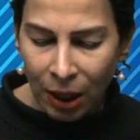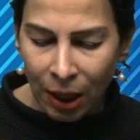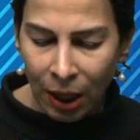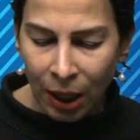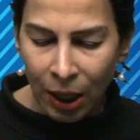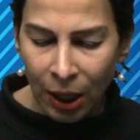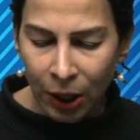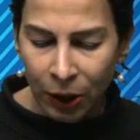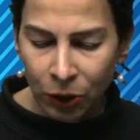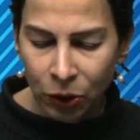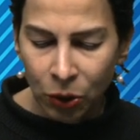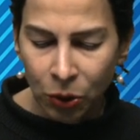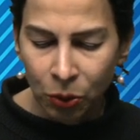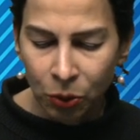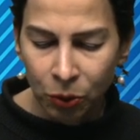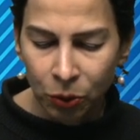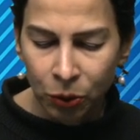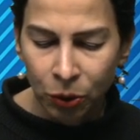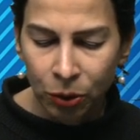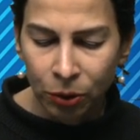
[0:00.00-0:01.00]

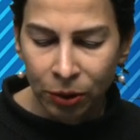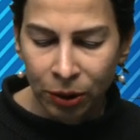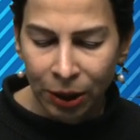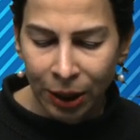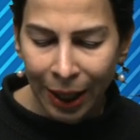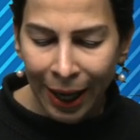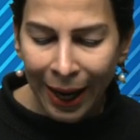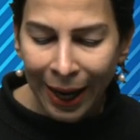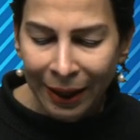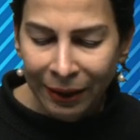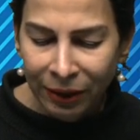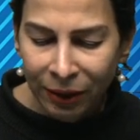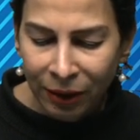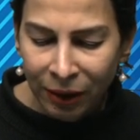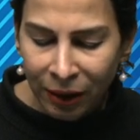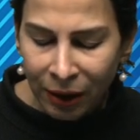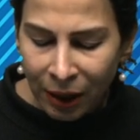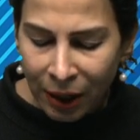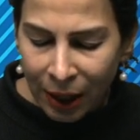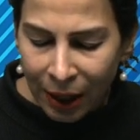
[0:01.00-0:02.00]
to the
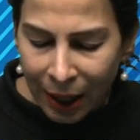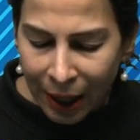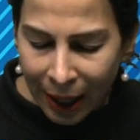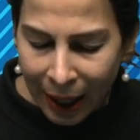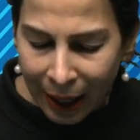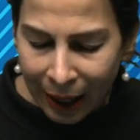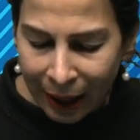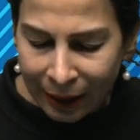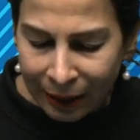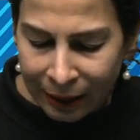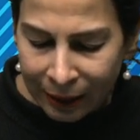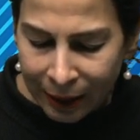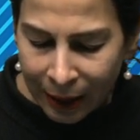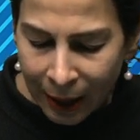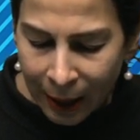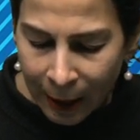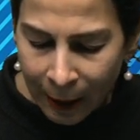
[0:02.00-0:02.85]
adder, and